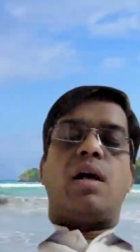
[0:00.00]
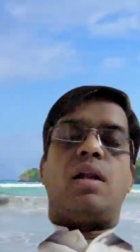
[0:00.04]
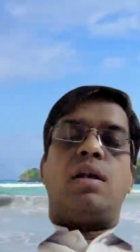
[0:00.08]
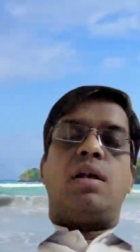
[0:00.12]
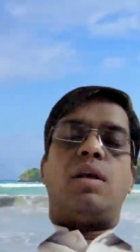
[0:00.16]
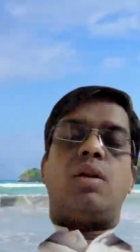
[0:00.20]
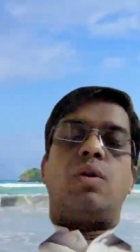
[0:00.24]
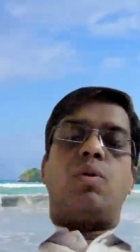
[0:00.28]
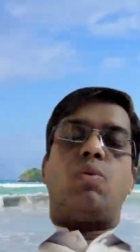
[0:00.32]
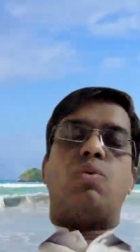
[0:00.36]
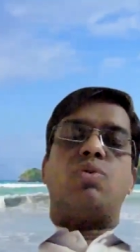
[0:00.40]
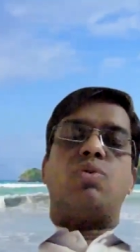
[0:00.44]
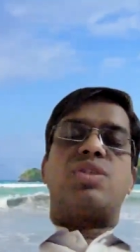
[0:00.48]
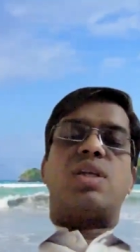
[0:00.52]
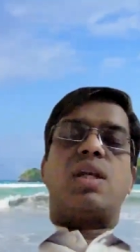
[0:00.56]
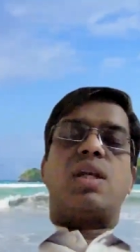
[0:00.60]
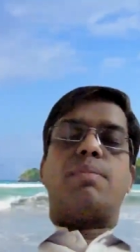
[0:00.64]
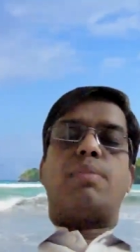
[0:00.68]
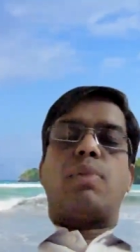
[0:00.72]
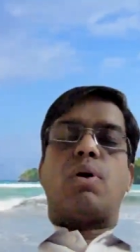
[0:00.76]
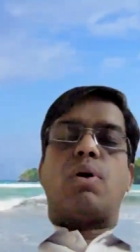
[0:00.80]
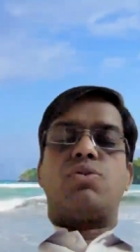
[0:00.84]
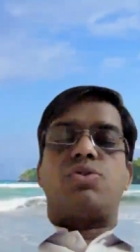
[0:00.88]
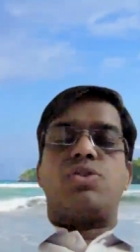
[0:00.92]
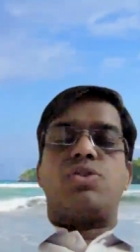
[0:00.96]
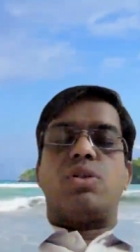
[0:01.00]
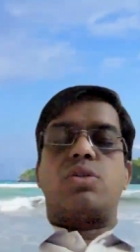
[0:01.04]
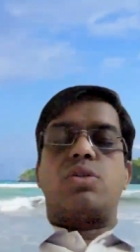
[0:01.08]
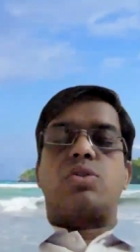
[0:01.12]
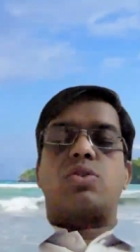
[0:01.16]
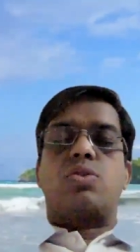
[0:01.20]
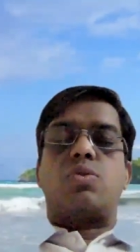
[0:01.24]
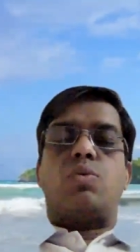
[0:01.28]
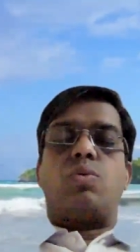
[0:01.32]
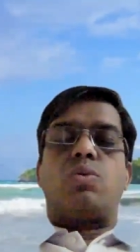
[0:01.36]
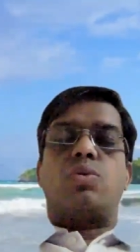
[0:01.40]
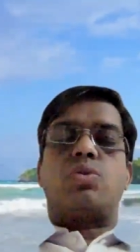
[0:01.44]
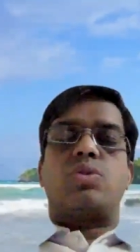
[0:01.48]
nodes and
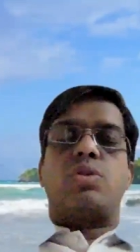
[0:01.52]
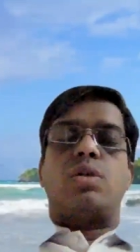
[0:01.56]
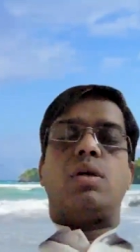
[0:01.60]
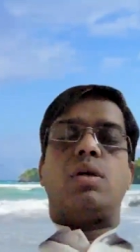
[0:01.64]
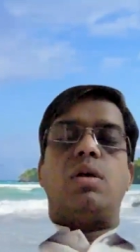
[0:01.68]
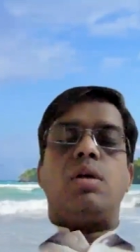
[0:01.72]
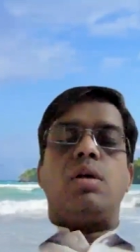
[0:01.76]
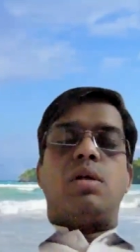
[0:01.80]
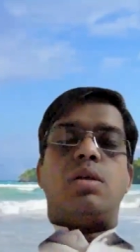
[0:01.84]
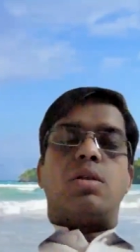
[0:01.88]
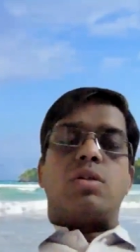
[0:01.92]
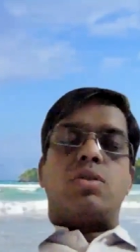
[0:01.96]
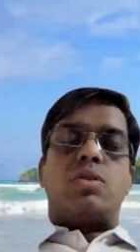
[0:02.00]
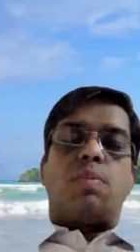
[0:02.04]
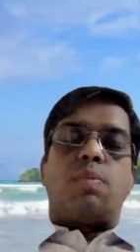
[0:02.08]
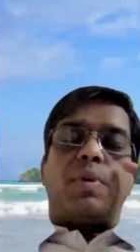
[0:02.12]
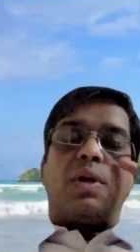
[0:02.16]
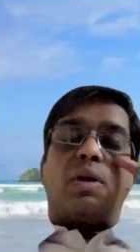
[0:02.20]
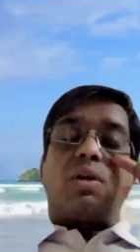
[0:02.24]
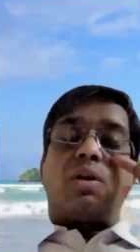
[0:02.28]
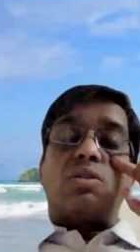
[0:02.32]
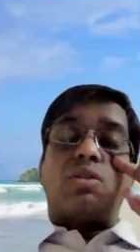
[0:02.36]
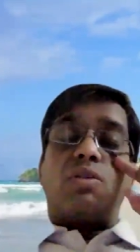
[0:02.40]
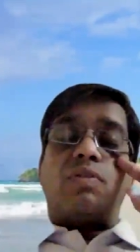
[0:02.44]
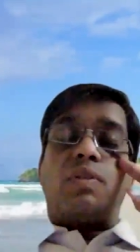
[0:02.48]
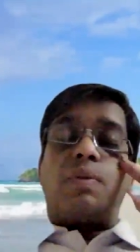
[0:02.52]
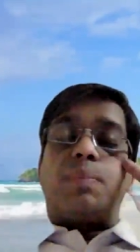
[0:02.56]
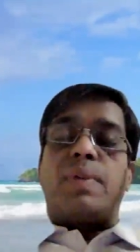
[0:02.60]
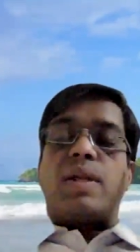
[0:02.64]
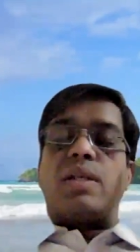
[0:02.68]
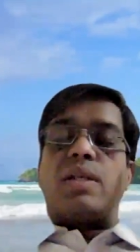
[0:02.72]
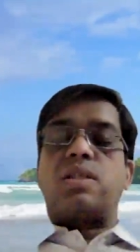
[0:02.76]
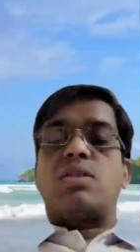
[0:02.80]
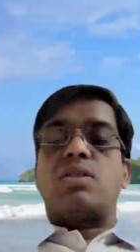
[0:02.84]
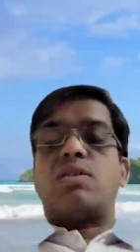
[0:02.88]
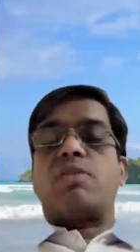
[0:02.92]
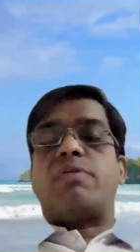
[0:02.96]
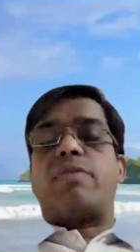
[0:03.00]
Bouchard's nodes. So because of the
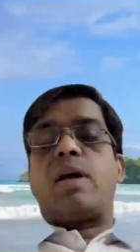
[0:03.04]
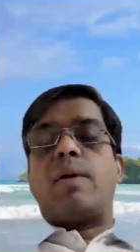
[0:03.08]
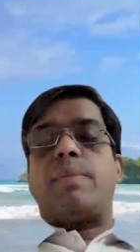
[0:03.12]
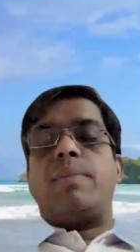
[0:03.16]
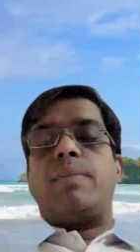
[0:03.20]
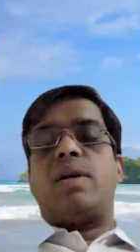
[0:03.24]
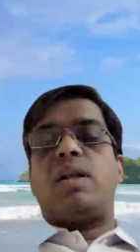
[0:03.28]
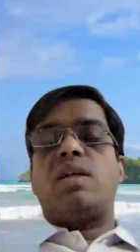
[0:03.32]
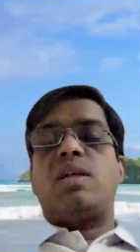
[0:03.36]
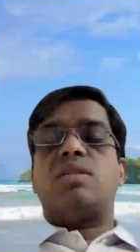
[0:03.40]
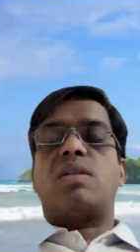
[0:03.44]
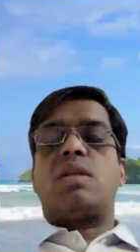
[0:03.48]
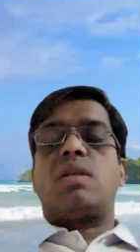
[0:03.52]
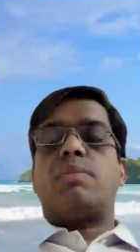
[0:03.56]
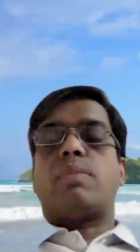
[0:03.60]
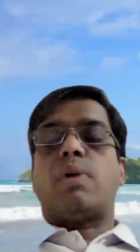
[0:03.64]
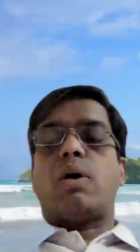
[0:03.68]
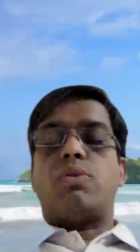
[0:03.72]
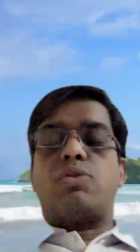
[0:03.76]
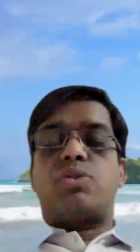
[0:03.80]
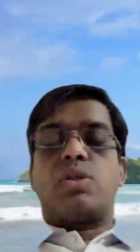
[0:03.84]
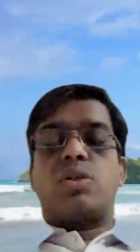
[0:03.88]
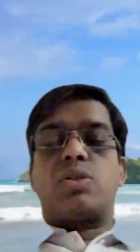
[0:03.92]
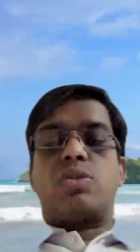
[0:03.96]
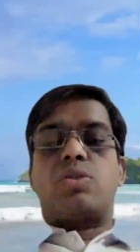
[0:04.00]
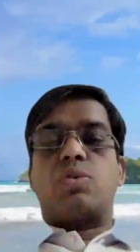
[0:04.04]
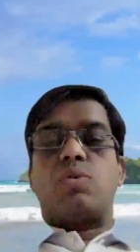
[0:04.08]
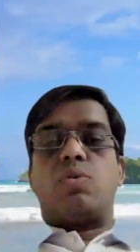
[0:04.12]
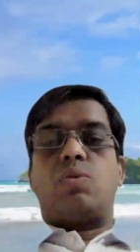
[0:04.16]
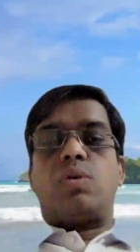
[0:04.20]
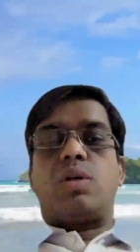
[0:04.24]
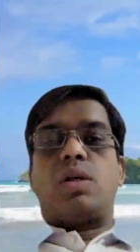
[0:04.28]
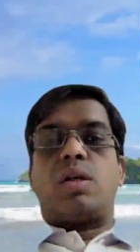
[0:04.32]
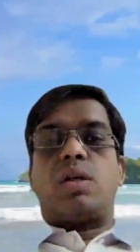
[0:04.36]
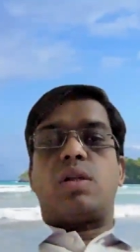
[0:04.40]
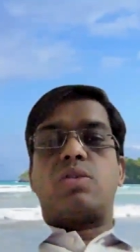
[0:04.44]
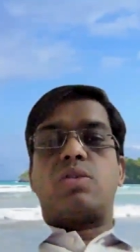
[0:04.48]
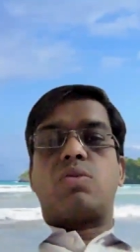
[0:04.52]
presence of Haberden's and Bouchard's
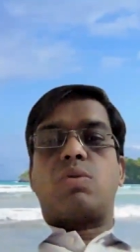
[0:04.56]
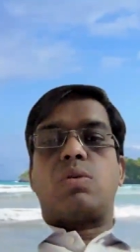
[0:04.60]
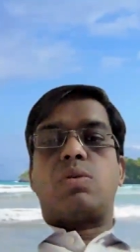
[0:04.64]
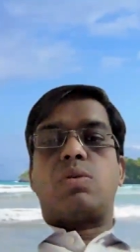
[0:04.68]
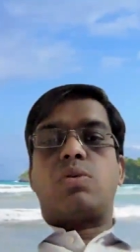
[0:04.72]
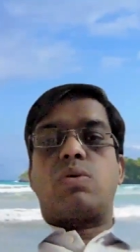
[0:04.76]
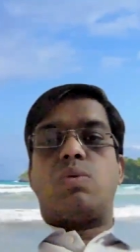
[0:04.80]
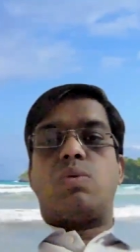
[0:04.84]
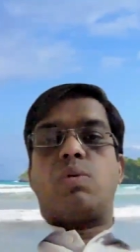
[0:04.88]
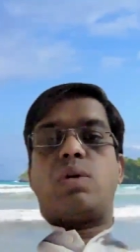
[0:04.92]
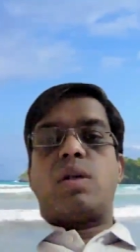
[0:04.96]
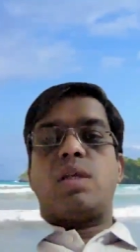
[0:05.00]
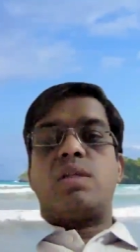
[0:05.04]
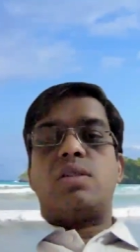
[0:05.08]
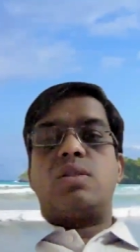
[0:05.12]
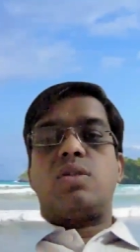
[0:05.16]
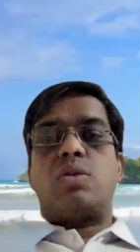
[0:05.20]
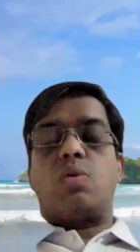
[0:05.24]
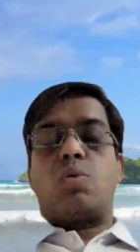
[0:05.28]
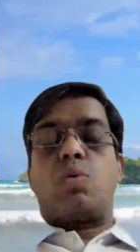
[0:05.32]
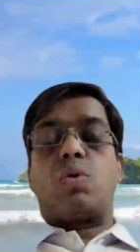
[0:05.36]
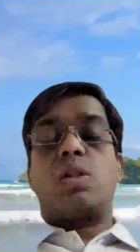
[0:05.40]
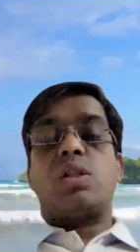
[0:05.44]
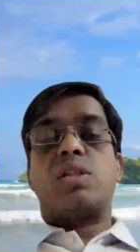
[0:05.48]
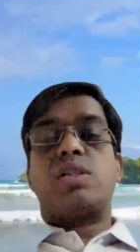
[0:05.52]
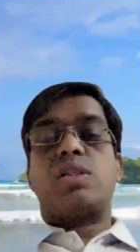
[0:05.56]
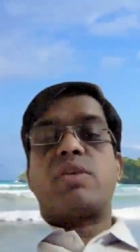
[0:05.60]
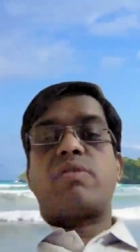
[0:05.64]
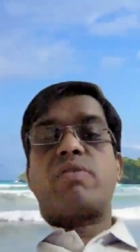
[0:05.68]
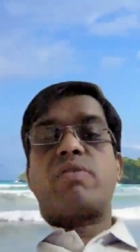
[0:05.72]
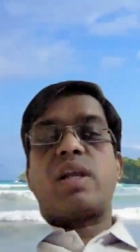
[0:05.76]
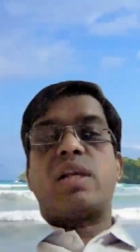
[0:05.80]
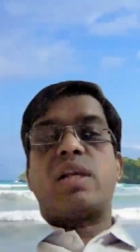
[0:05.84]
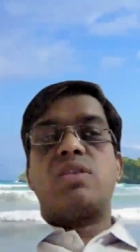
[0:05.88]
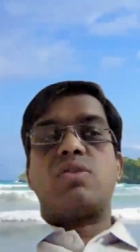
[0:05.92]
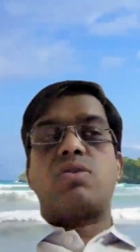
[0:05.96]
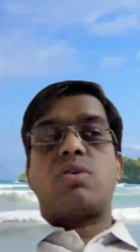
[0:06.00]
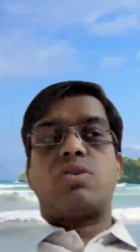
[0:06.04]
node, it is also known as nodal
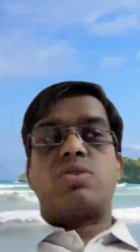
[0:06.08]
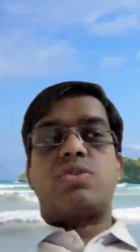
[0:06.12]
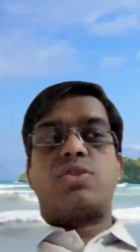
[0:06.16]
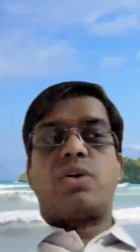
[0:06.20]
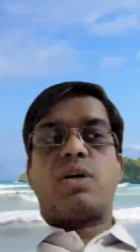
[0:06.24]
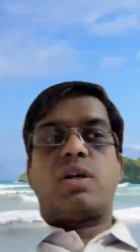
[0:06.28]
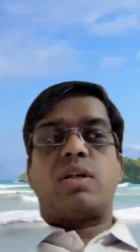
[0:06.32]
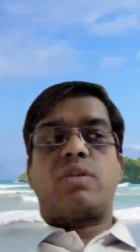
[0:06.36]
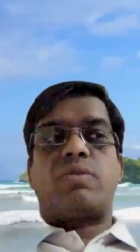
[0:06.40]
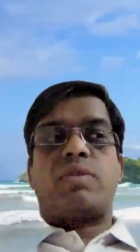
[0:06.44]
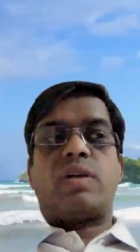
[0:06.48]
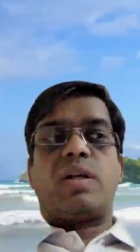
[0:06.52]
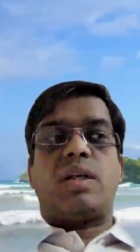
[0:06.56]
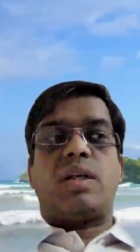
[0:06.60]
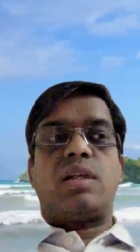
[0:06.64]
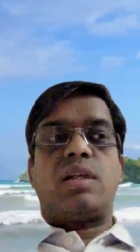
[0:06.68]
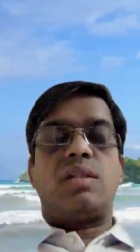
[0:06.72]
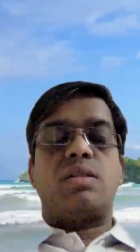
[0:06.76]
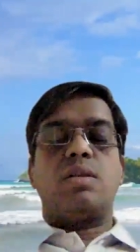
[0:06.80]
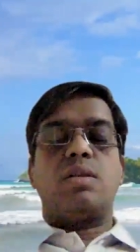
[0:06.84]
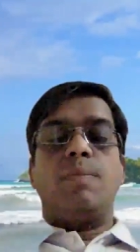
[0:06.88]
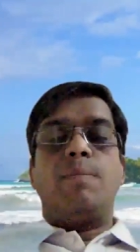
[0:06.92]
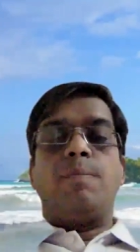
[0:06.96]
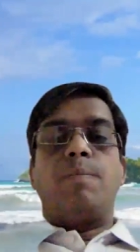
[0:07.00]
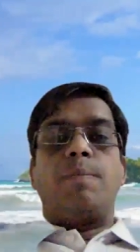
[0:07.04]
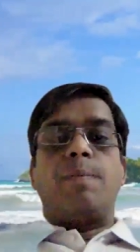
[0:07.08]
generalized osteoarthritis.